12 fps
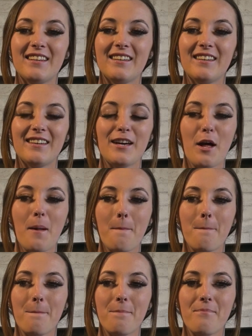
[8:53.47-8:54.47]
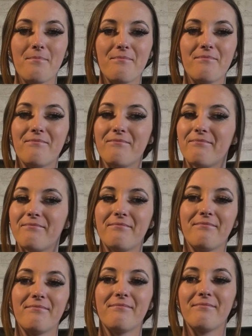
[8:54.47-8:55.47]

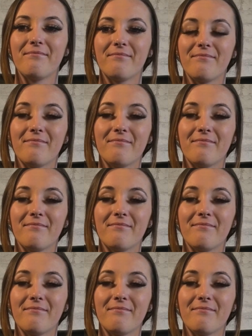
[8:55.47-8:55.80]
(silence)